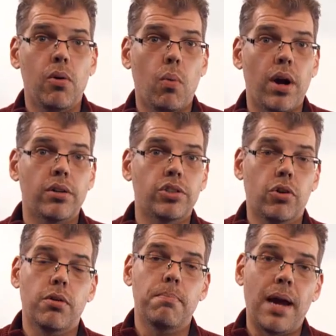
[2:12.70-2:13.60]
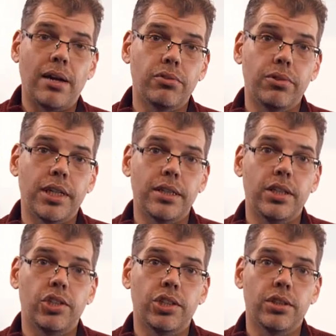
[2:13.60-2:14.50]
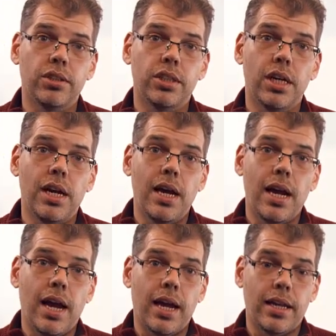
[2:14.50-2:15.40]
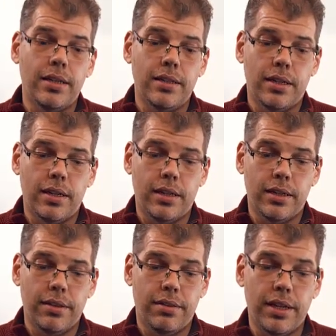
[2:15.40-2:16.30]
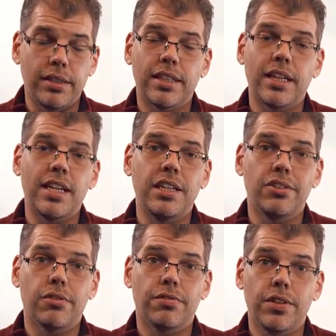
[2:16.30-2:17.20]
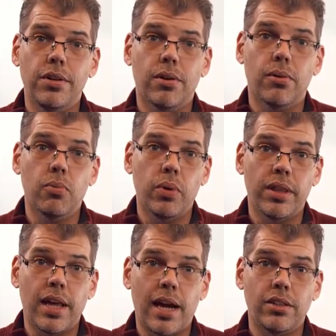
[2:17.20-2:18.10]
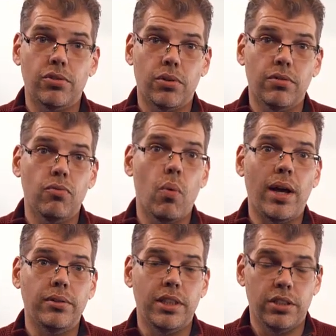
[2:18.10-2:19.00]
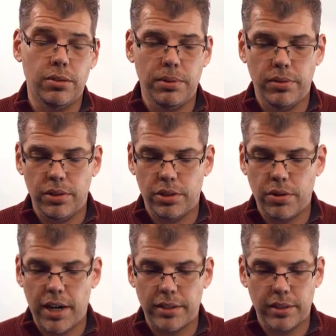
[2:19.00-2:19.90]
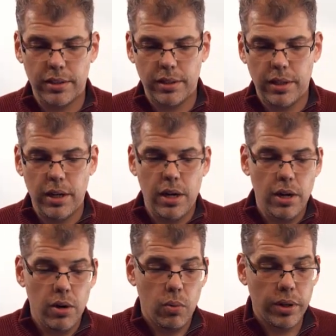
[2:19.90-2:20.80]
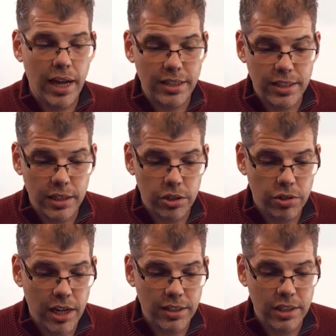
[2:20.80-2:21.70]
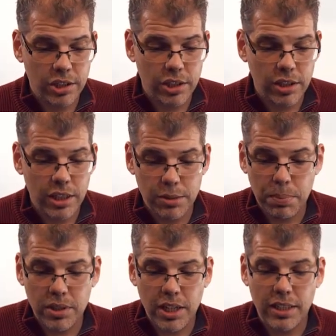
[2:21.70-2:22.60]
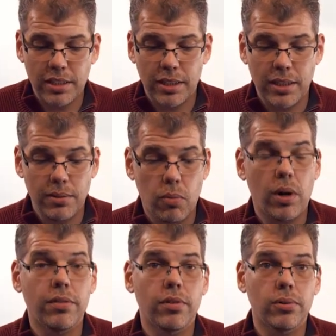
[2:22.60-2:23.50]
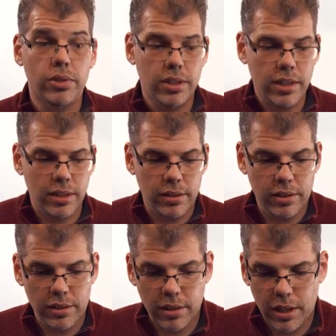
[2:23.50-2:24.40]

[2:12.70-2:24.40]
where certain boundary conditions and uh, things can interfere with that sort of well-distributed stress. Well, that sudden transition is precisely one of those things.